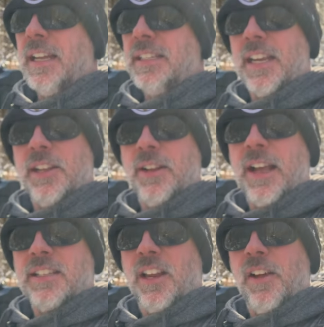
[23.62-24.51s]
take you
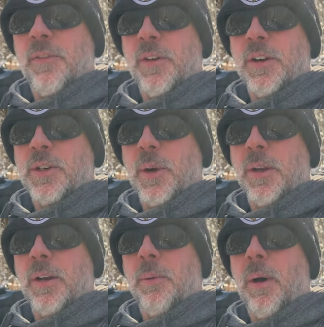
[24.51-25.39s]
guys along for a short
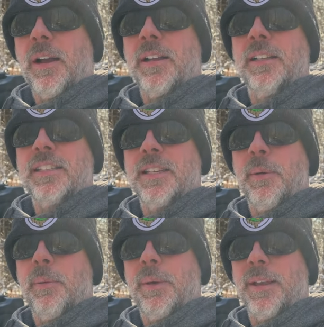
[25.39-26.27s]
little walk and see what we